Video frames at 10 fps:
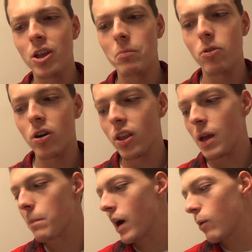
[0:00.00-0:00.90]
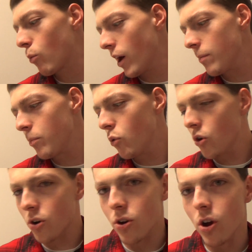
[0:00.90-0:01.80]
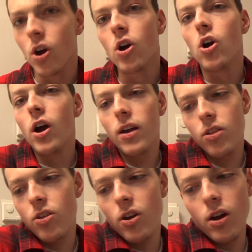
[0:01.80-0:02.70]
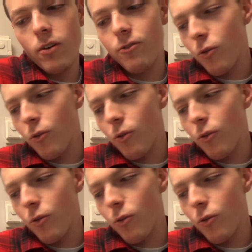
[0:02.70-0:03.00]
I'm looking at my whiteboard to